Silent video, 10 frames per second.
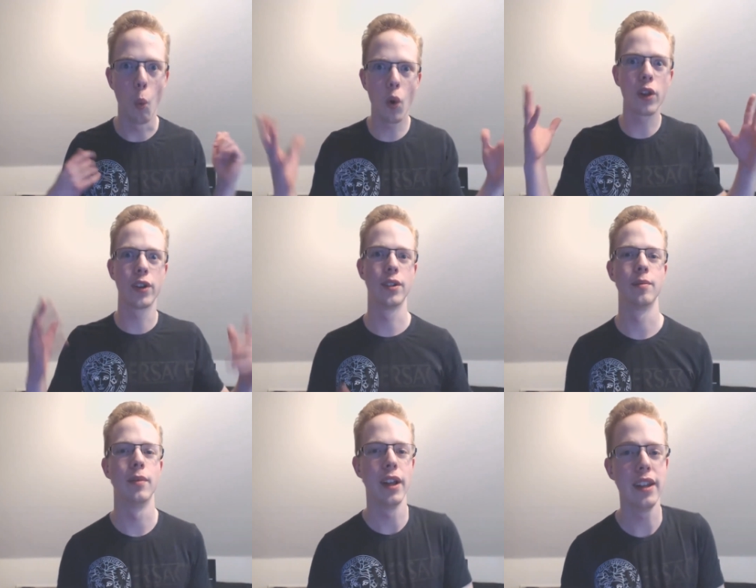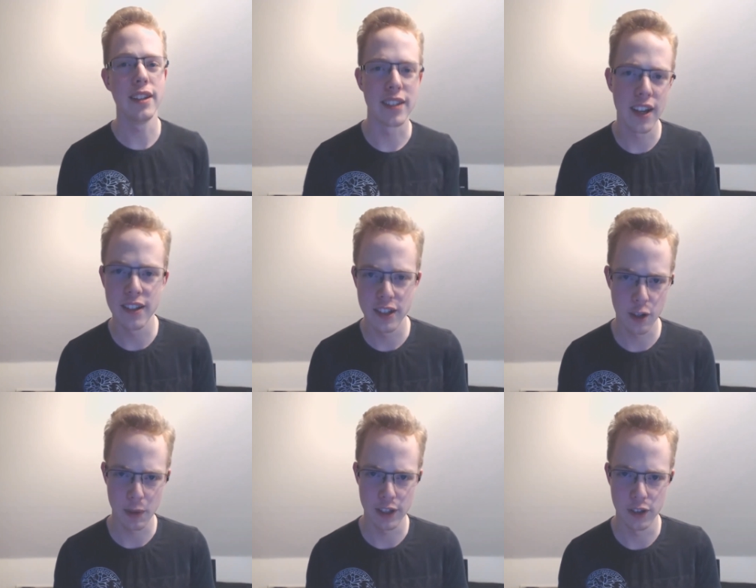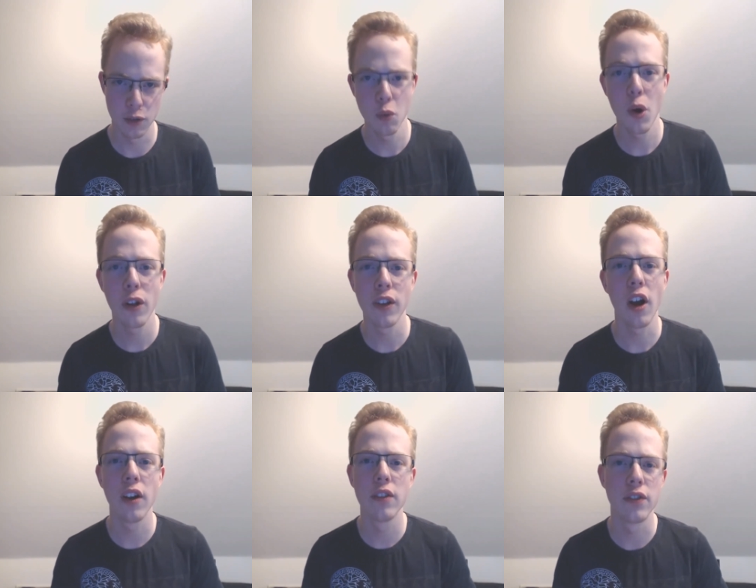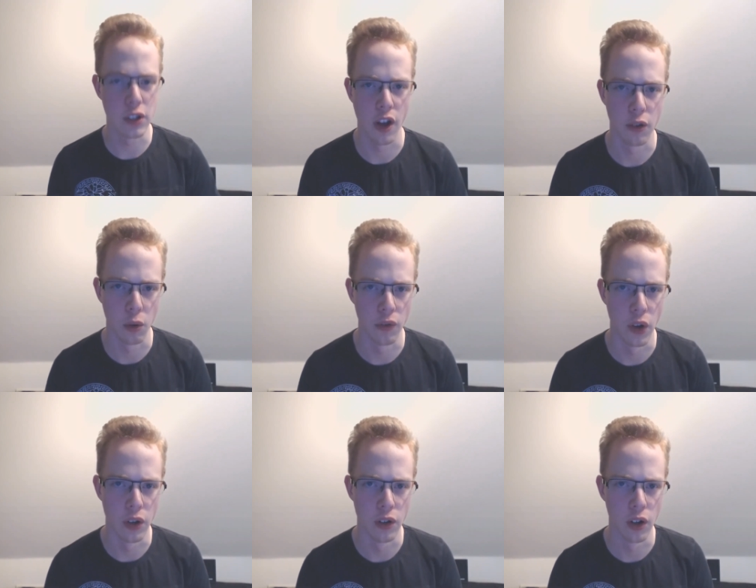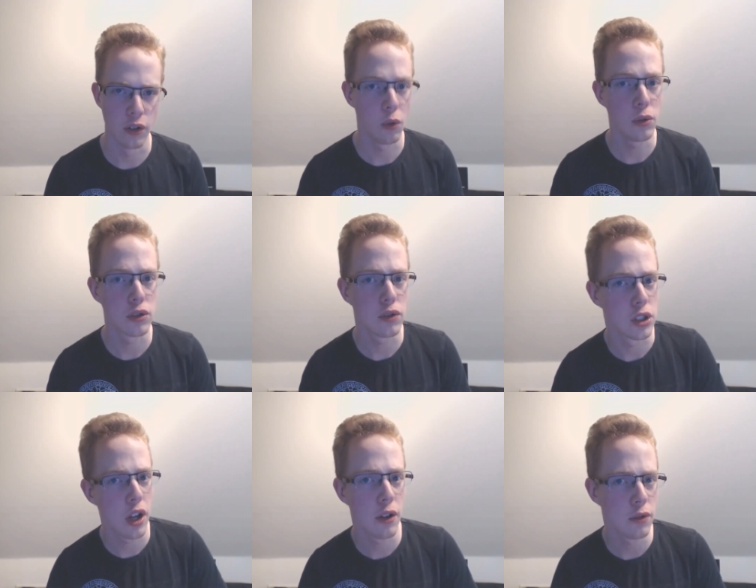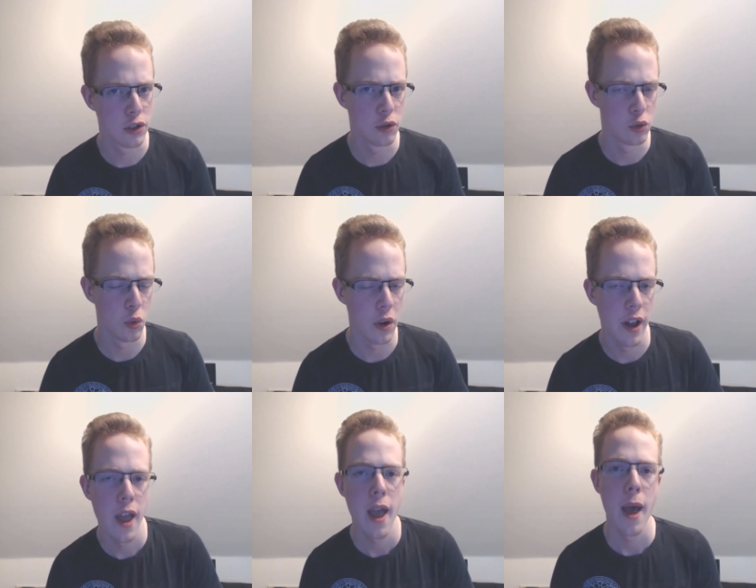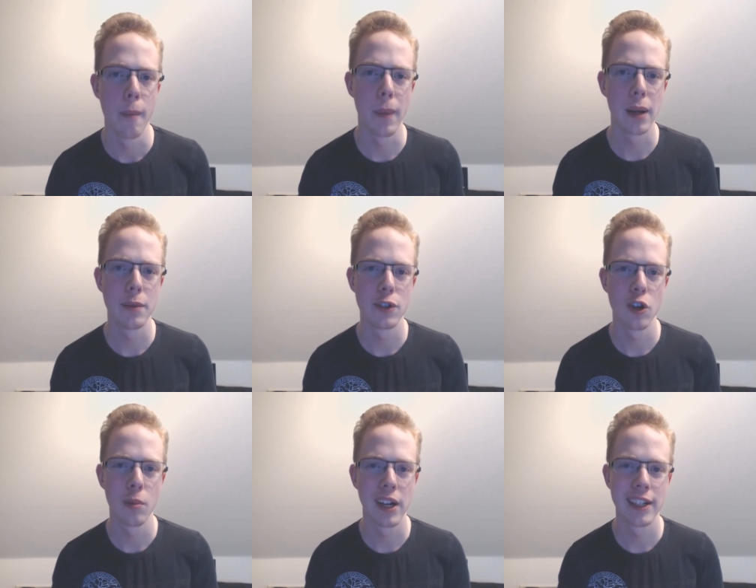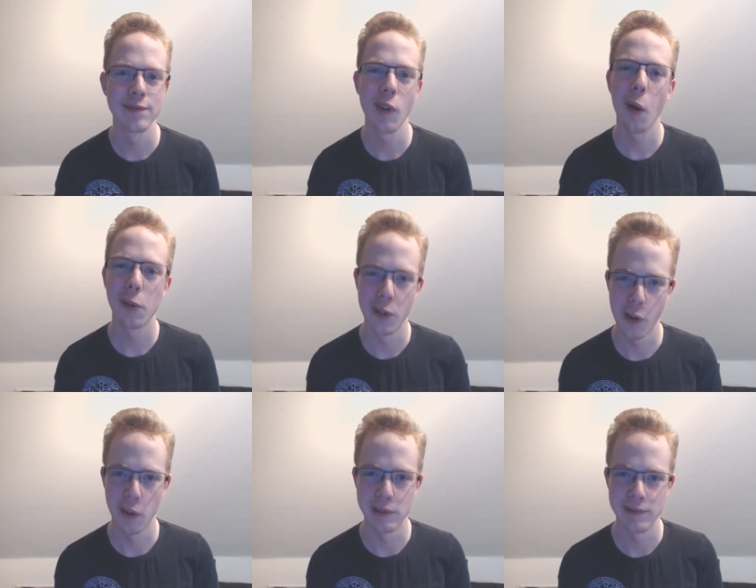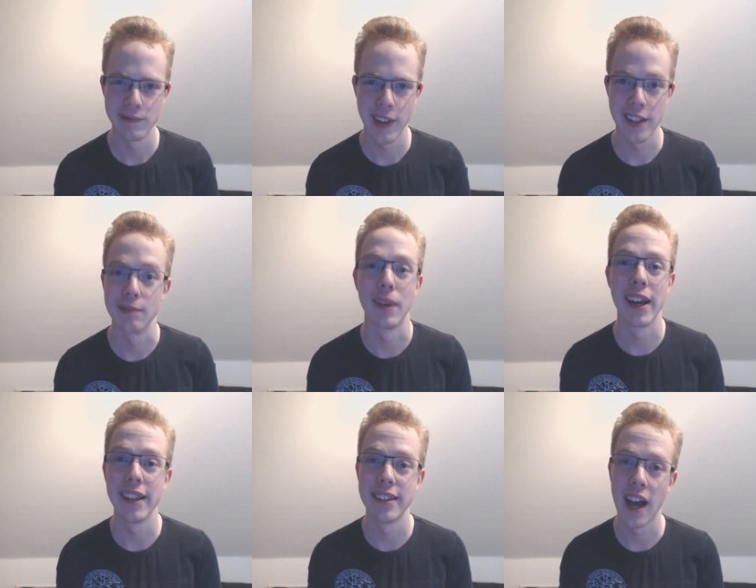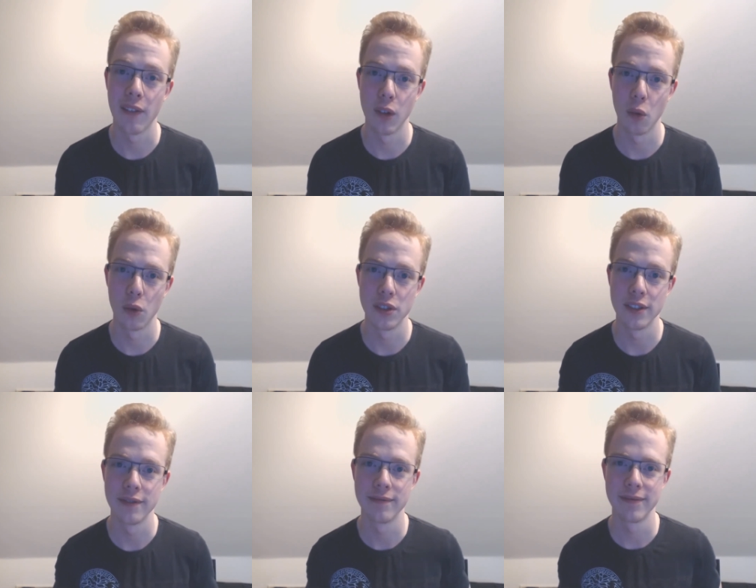Welcome, ladies and gentlemen, to the world of Castlevania Lords of Shadow 2. My name is Jeremiah, also known as the mighty DOWLord.